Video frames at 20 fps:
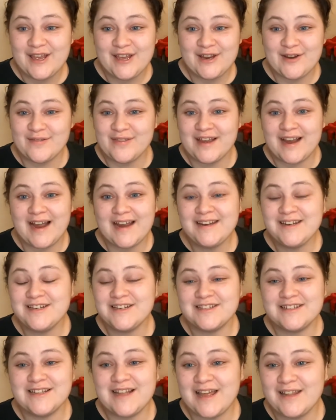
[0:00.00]
you know, they kind of
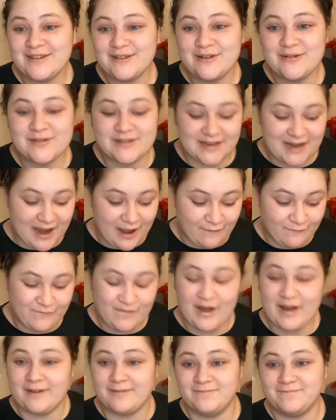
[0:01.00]
just let loose and have
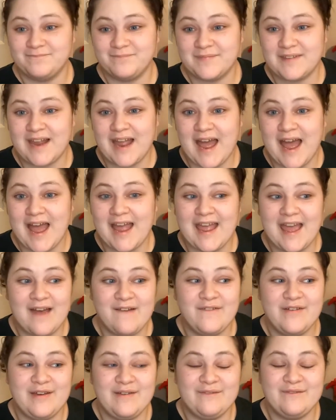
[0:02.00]
fun. I
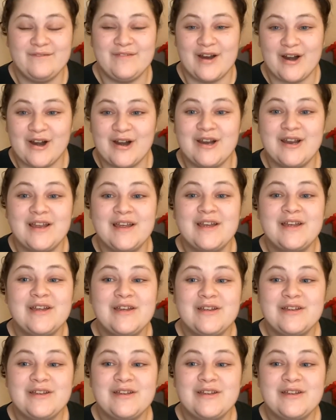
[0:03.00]
have a very